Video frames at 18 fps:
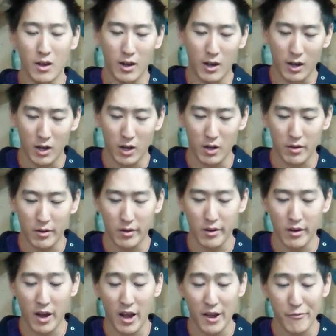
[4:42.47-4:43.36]

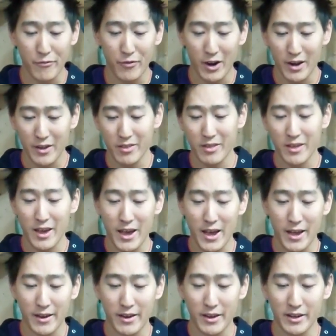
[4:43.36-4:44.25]
I find
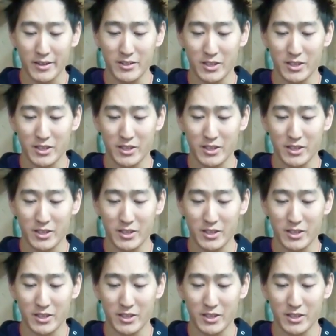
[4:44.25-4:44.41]
that